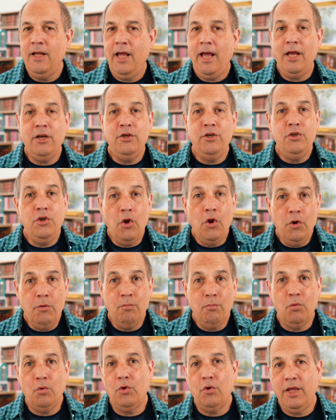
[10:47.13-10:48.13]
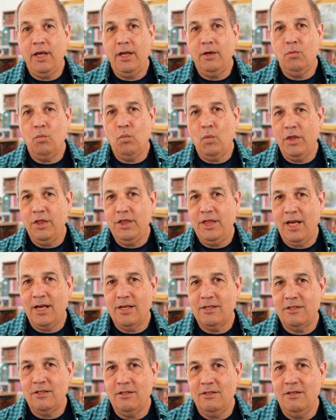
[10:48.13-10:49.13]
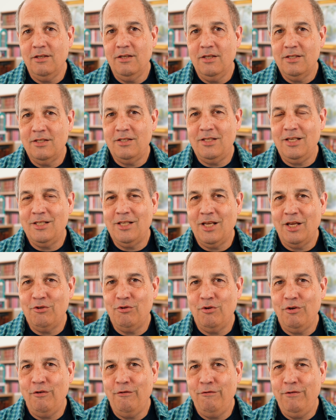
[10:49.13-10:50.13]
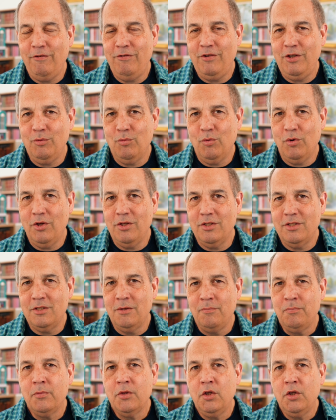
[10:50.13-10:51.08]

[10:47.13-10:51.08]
and no more than 1,650 words.